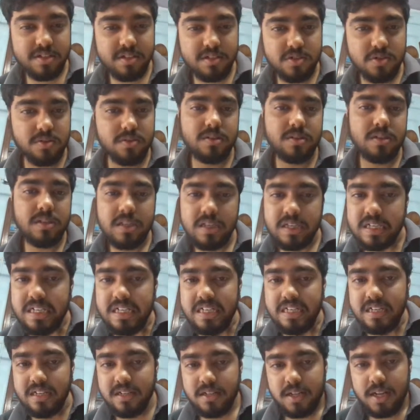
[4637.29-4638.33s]
so
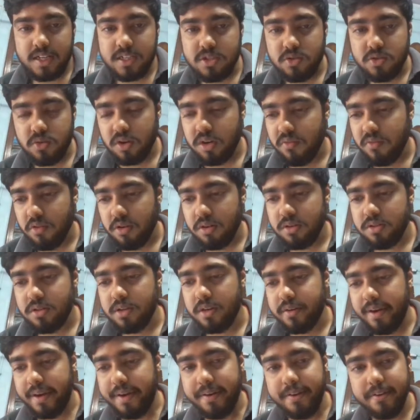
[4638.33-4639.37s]
that's not worth it,
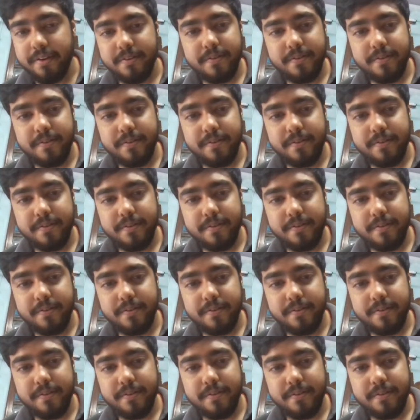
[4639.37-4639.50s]
right?